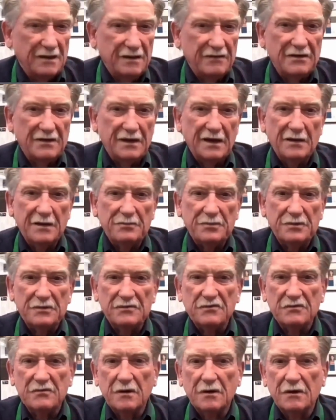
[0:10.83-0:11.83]
if it
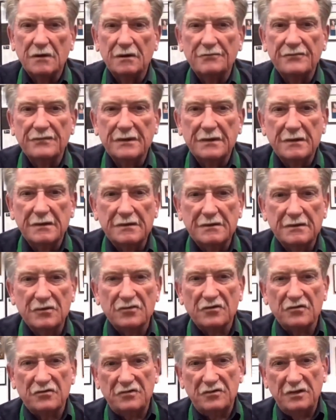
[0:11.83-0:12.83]
happens, um, there's a